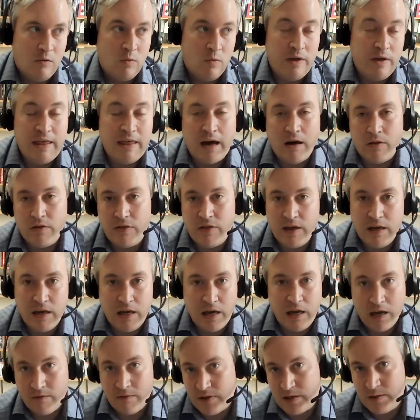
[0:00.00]
without
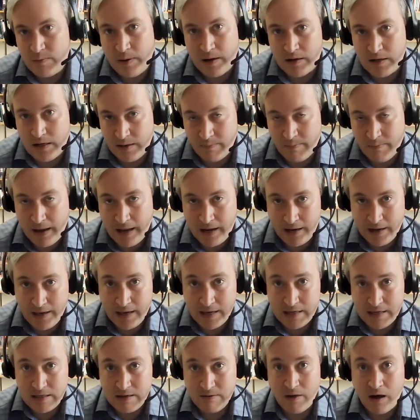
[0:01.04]
thinking of this paradigmatic
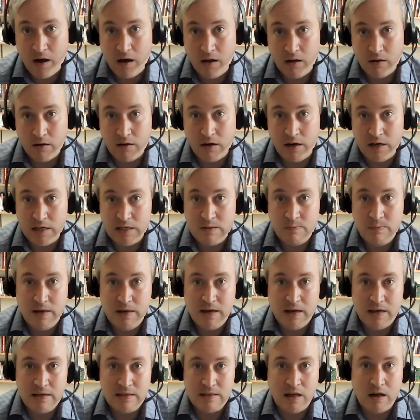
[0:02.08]
case of the Holocaust,
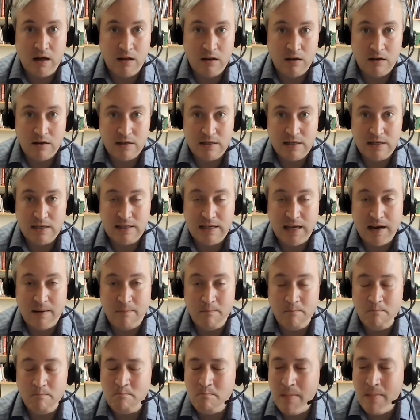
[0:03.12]
because the Holocaust has had a
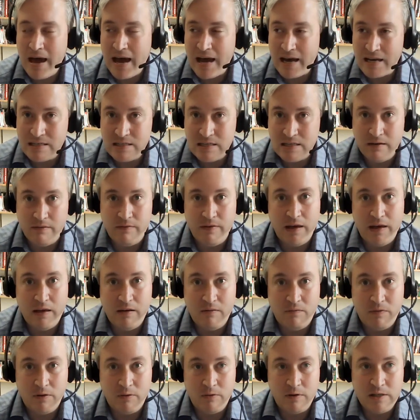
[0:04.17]
massive
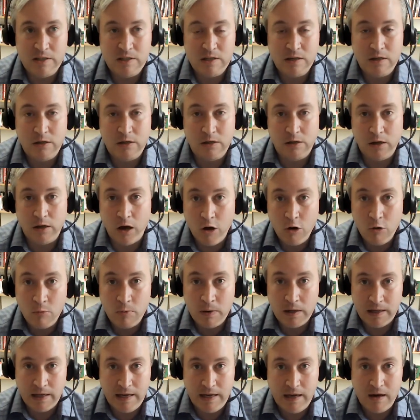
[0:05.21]
influence
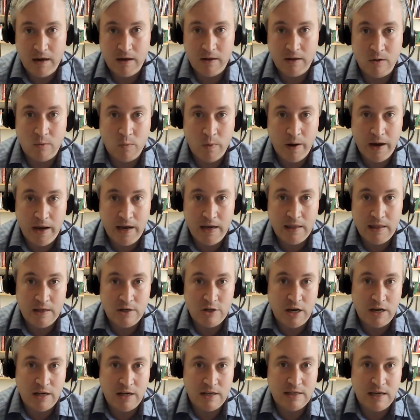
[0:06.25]
globally the way that
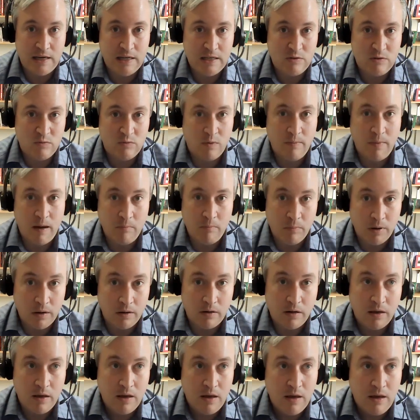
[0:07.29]
genocide is
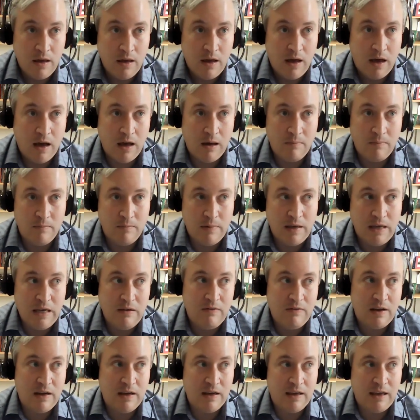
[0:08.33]
remembered,
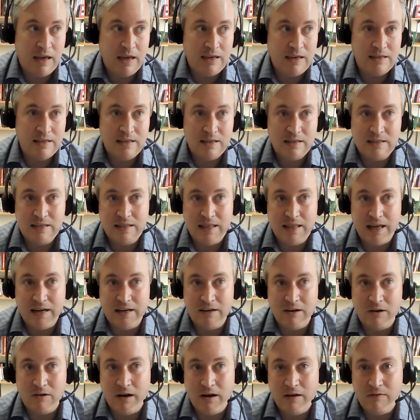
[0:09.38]
even in cases
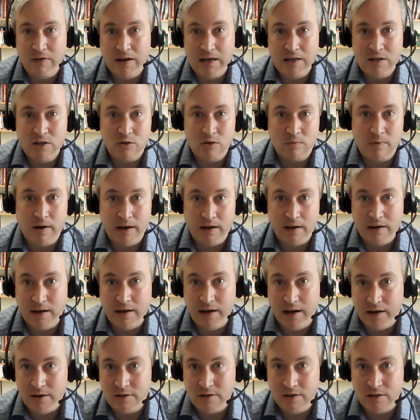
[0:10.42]
that don't have any direct
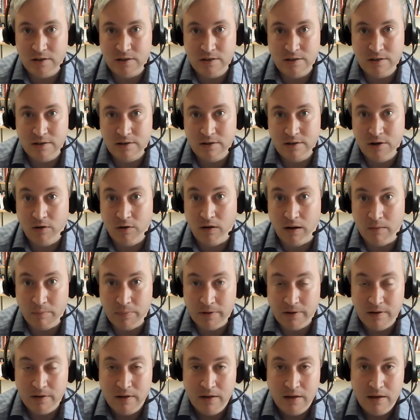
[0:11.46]
connection to
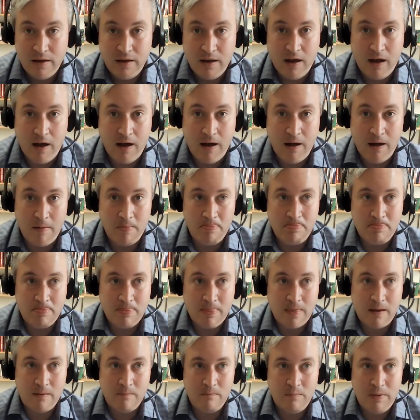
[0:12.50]
Europe,
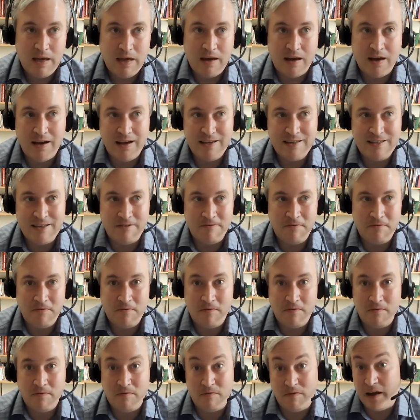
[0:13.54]
because
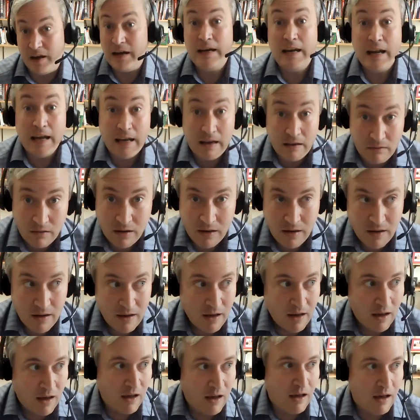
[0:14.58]
of funding,
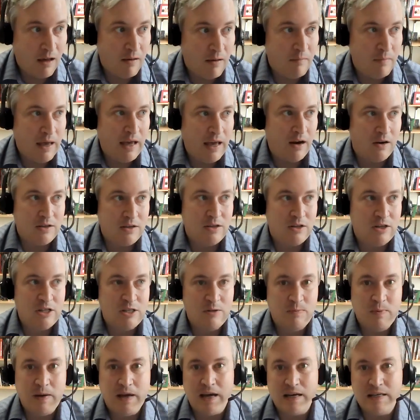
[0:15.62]
and also
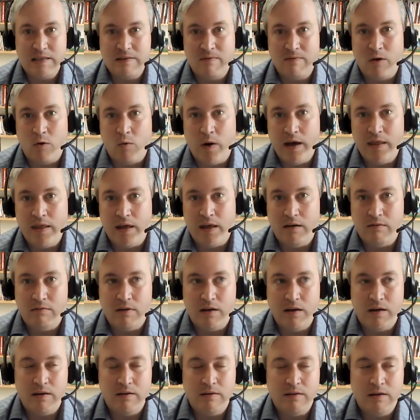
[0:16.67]
just because of the way that,
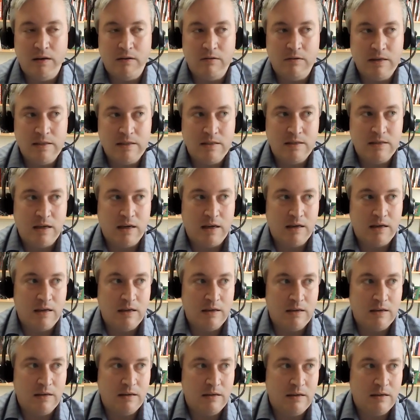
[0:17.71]
as
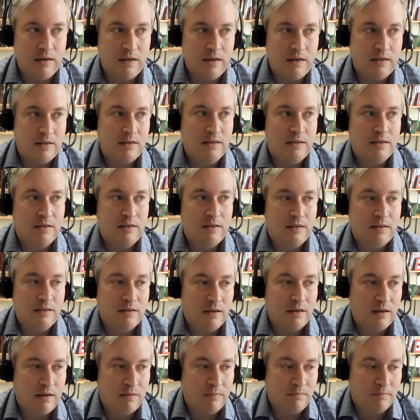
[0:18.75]

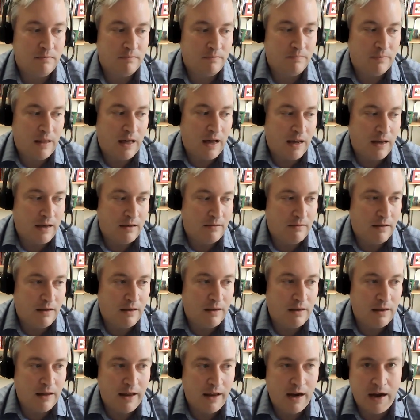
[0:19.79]
the
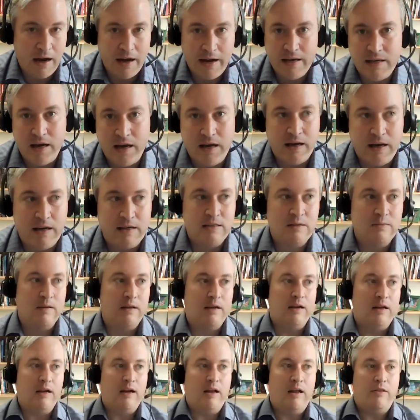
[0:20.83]
Aleda
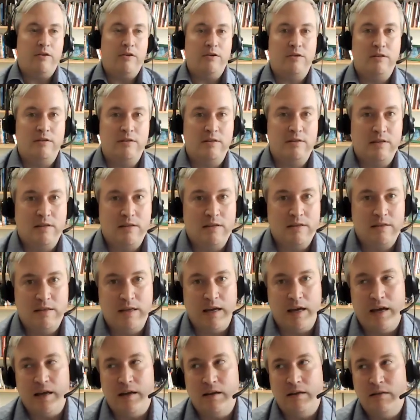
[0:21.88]
Aslan and others
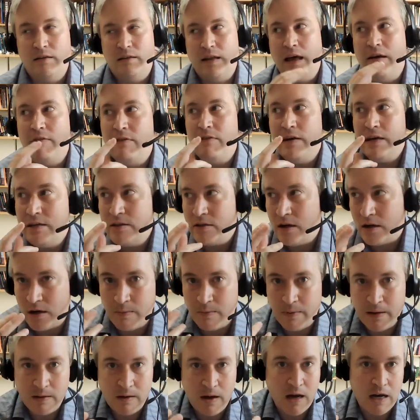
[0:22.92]
say, and Levy talk
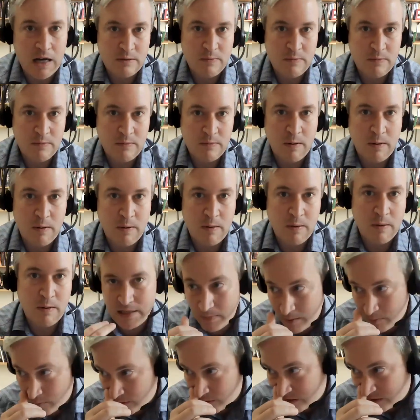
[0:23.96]
about cosmopolitan
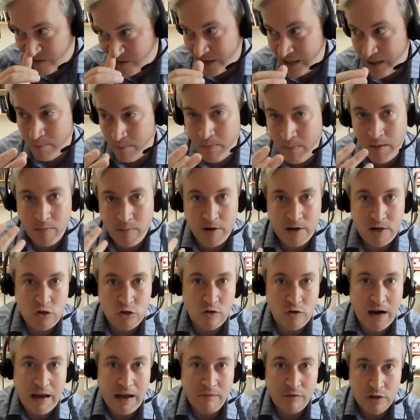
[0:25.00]
memory, the way that memory
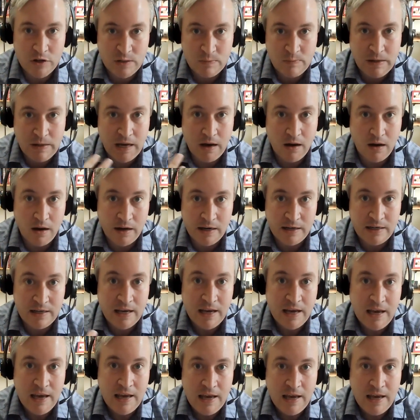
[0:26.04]
travels beyond